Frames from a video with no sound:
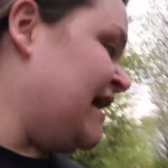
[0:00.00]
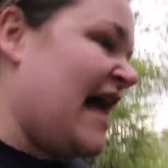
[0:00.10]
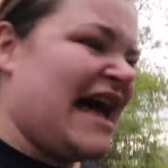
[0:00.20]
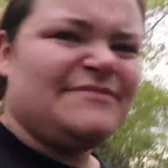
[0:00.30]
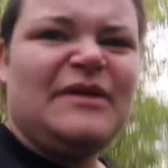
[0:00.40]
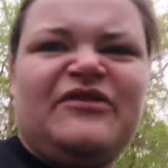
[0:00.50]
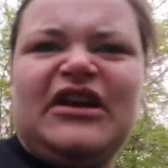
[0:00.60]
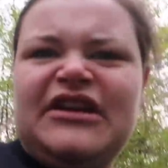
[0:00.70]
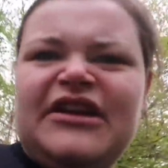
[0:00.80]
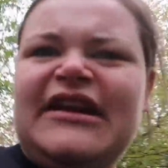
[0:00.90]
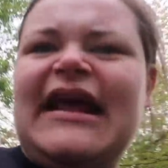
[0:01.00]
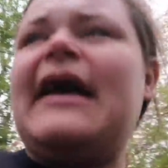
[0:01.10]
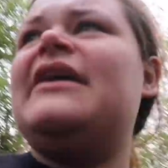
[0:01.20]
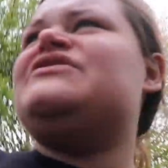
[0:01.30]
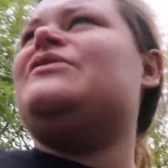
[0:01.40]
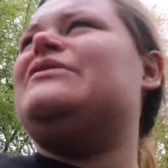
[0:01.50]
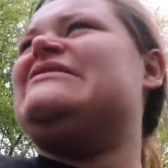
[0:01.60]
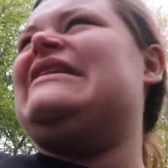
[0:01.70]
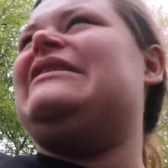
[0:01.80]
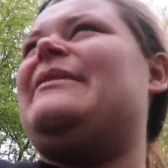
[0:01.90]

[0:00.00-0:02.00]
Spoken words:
It has been raining earlier, so it's a little